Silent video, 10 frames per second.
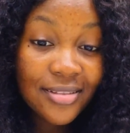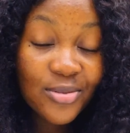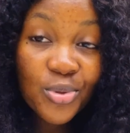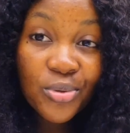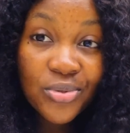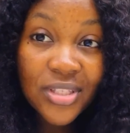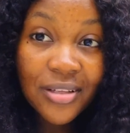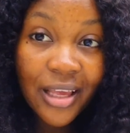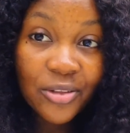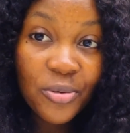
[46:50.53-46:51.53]
Talk to them
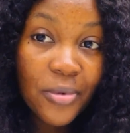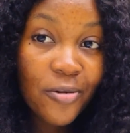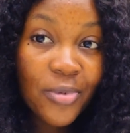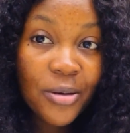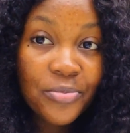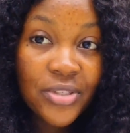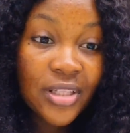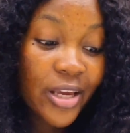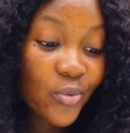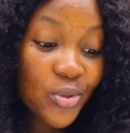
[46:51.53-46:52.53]
like normal man being.
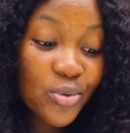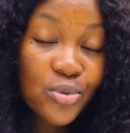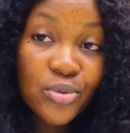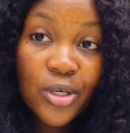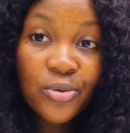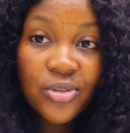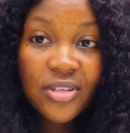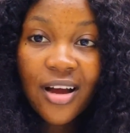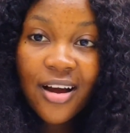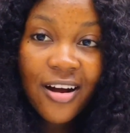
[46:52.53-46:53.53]
Like when you want to negotiate,
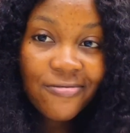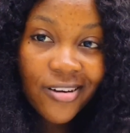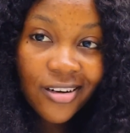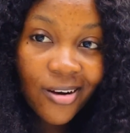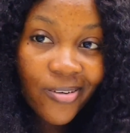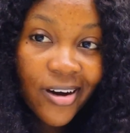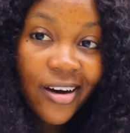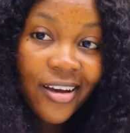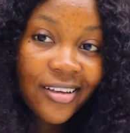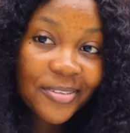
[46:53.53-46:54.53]
how far now,
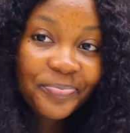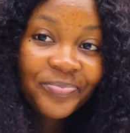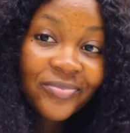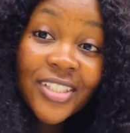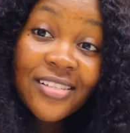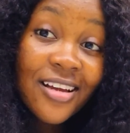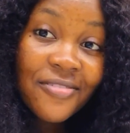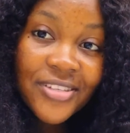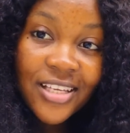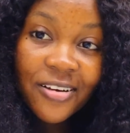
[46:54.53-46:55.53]
guy? That
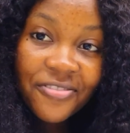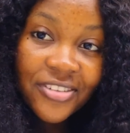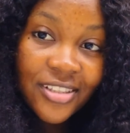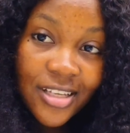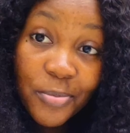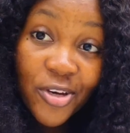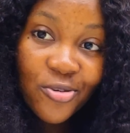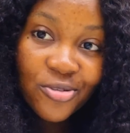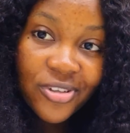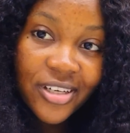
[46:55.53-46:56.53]
visa fee. Let me
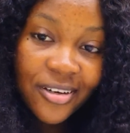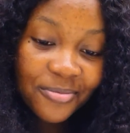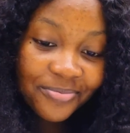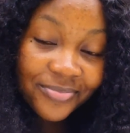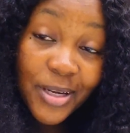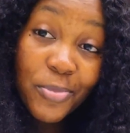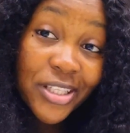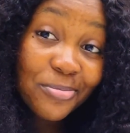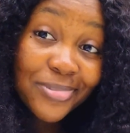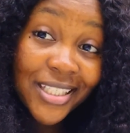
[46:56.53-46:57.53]
go on now. How
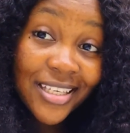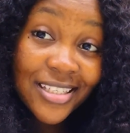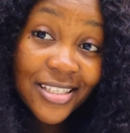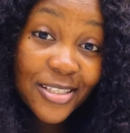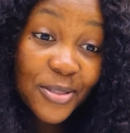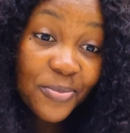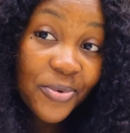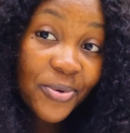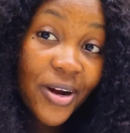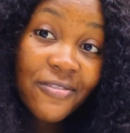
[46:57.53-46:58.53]
many plenty is
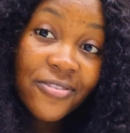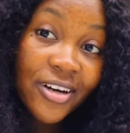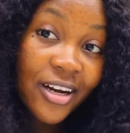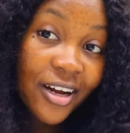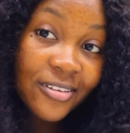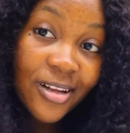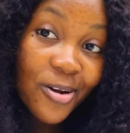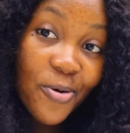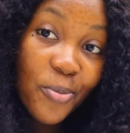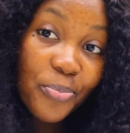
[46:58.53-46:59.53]
small? How far now? I
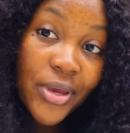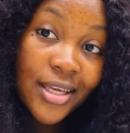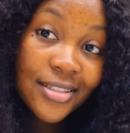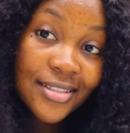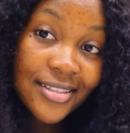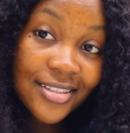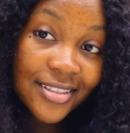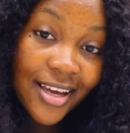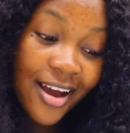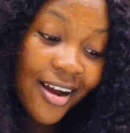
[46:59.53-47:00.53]
don't go pay anything.